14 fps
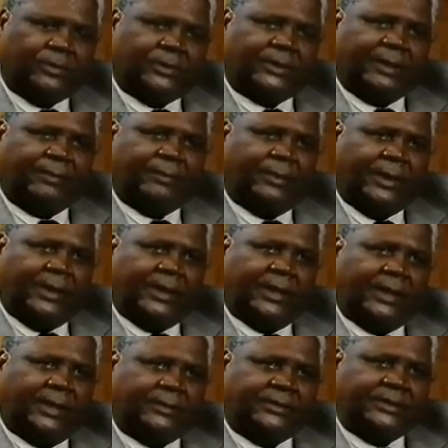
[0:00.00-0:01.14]
condemn
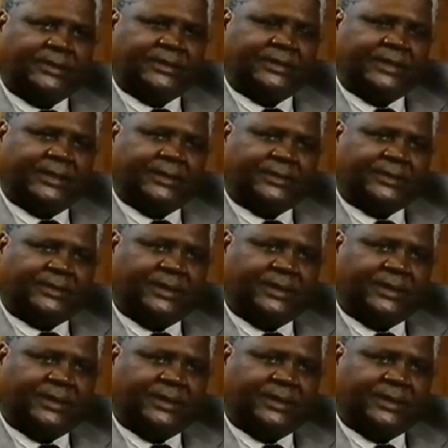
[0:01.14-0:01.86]
dissidents?